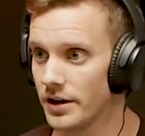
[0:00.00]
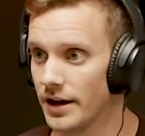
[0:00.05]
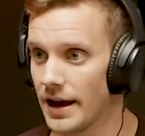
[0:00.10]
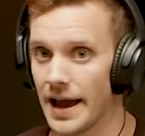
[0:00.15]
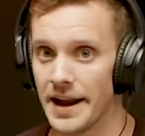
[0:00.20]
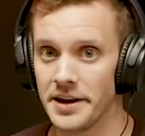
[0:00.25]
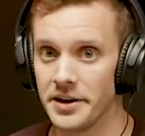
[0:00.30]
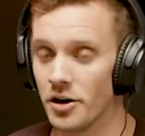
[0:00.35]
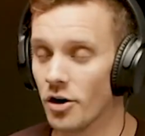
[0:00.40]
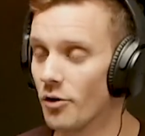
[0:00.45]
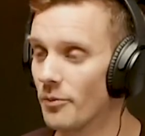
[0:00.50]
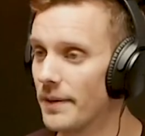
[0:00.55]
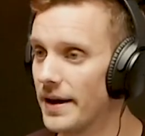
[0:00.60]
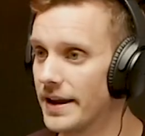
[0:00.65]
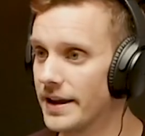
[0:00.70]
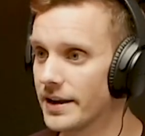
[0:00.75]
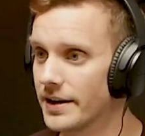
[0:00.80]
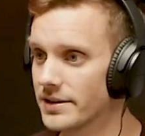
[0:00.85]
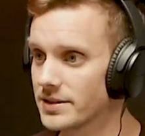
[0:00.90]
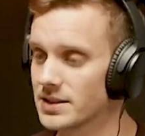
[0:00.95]
and you don't
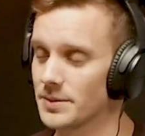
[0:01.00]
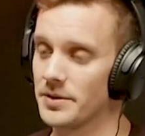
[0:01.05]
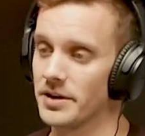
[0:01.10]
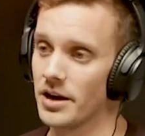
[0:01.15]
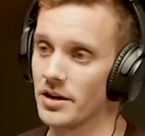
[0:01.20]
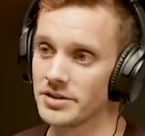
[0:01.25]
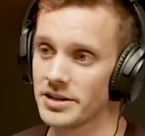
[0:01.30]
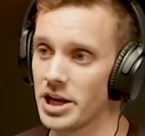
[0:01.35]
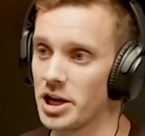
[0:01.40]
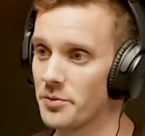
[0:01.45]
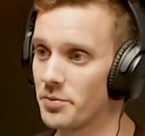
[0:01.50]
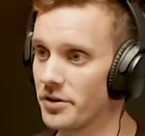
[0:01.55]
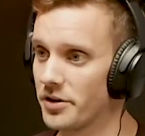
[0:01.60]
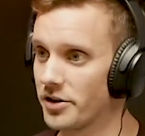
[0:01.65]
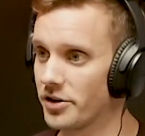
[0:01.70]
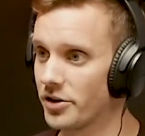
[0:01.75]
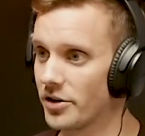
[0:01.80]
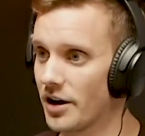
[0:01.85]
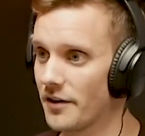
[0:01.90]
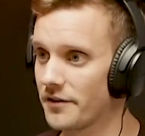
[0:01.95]
make it and somebody goes, hey, you put in a
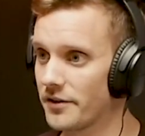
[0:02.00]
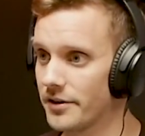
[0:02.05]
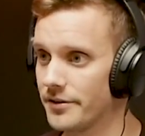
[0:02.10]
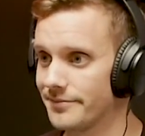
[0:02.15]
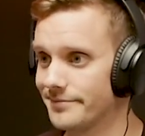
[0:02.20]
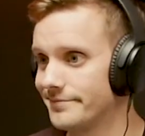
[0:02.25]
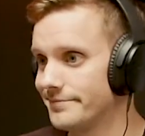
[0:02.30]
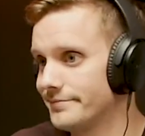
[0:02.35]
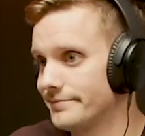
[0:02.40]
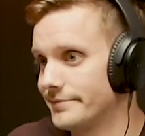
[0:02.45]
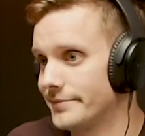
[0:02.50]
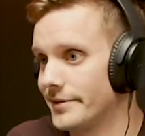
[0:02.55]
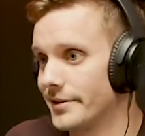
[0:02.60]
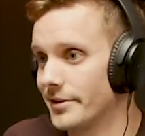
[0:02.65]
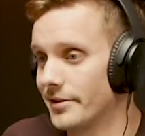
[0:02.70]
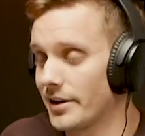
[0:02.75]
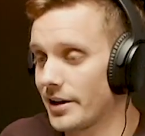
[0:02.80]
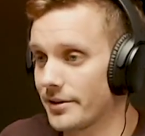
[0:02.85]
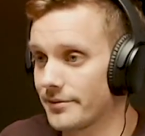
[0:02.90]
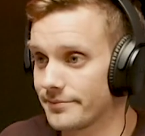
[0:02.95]
good effort,
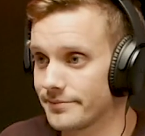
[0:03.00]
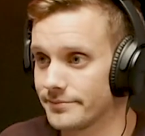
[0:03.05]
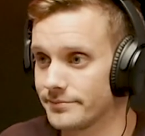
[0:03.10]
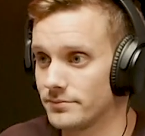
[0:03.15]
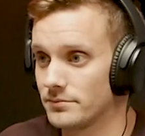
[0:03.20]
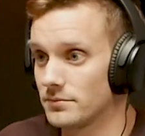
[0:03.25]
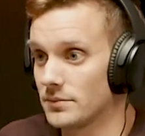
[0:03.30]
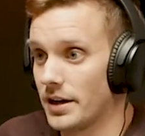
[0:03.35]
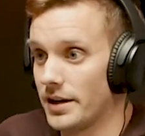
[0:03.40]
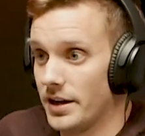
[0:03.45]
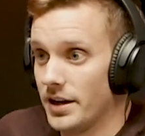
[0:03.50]
you're like, I did.